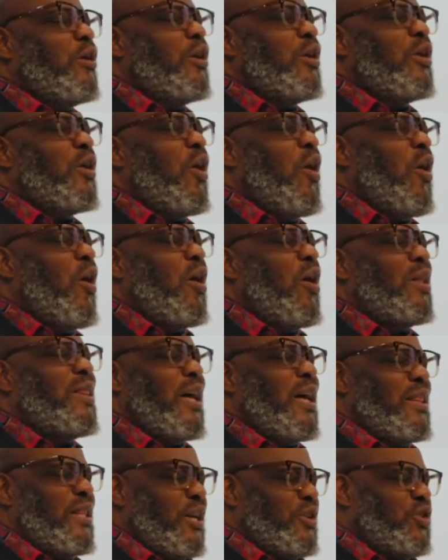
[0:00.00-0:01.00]
Lord,
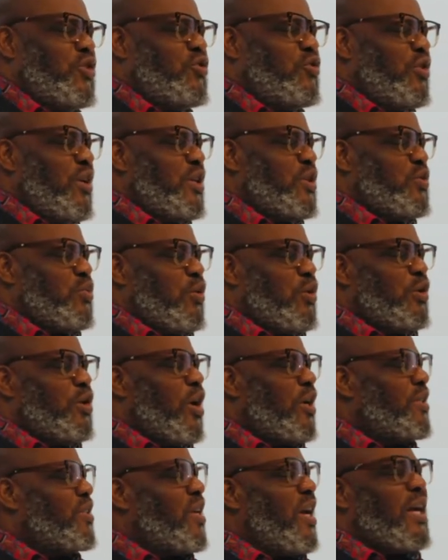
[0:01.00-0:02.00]
that the streets will
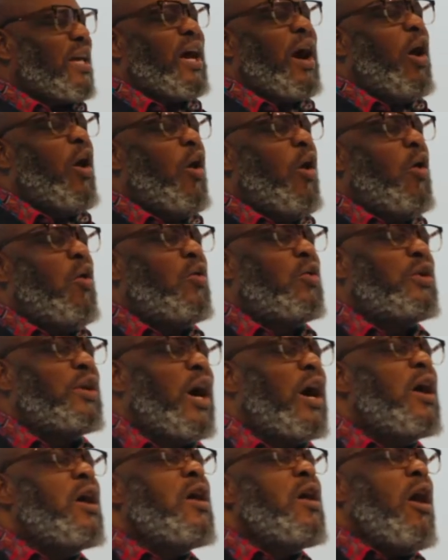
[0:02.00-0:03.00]
not take a hold
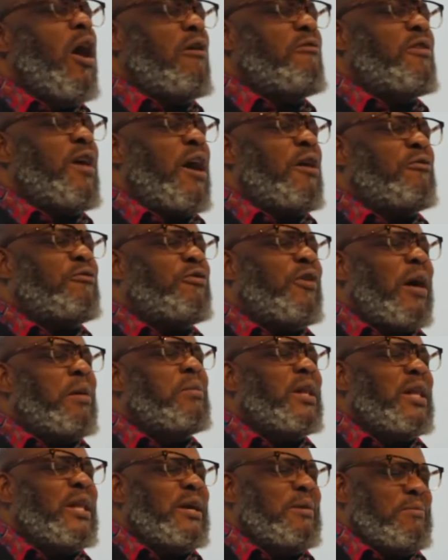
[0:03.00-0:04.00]
of our
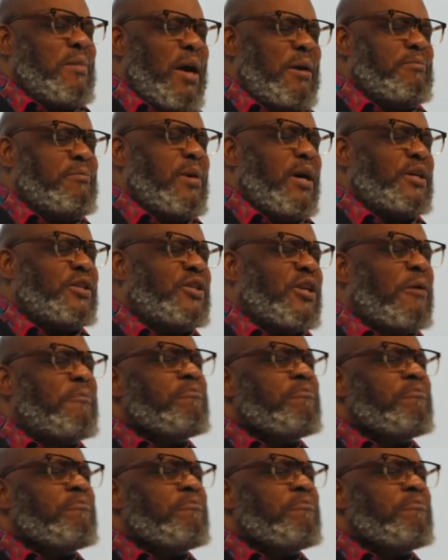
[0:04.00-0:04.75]
family members.